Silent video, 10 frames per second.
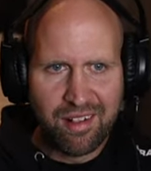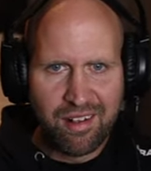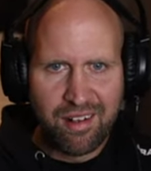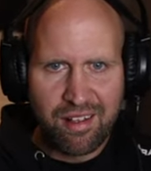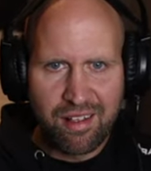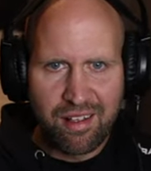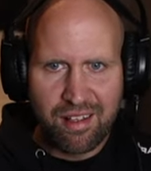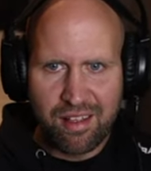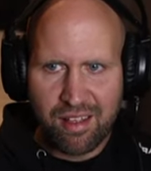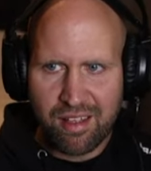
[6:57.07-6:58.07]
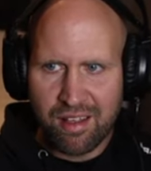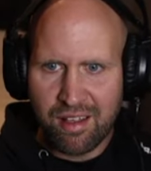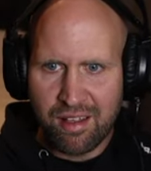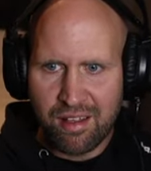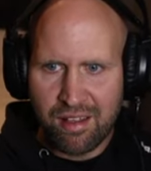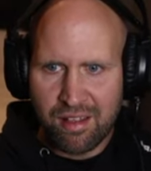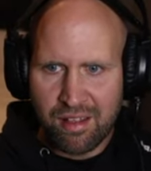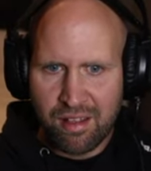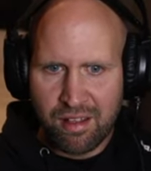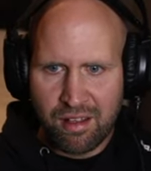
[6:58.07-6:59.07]

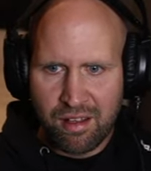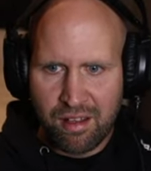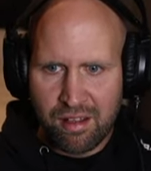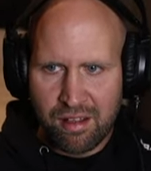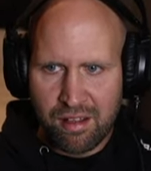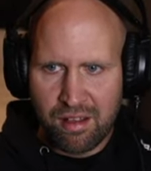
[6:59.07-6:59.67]
No one is speaking in this clip.